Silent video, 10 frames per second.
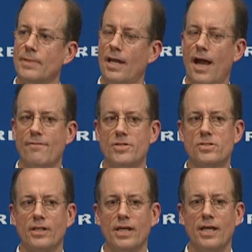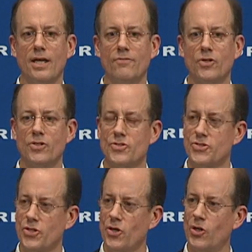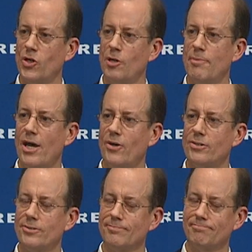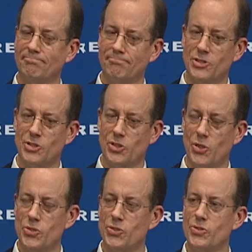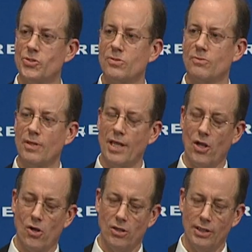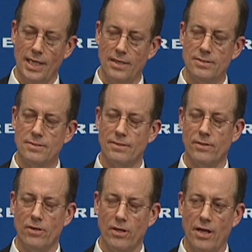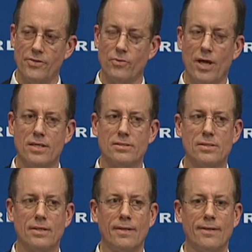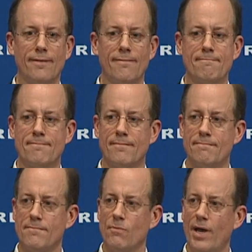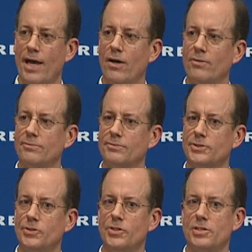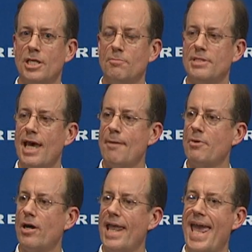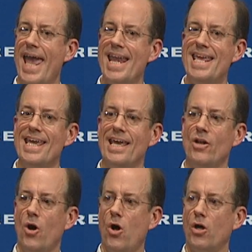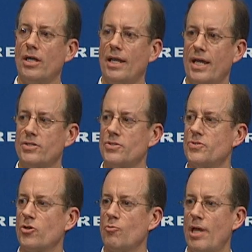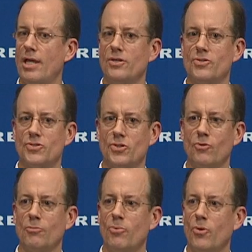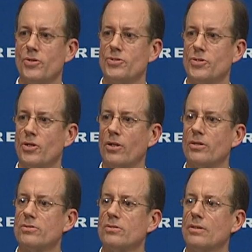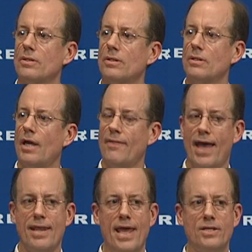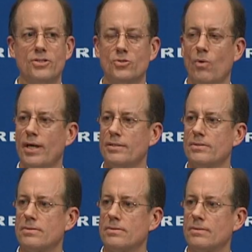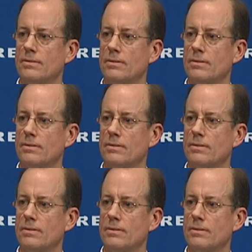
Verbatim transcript: And obviously, if you're concerned about disclosures that they call leaks that are unauthorized, wow, you just keep tap on any and all connections that are made to certain reporters and journalists. And that net just widens.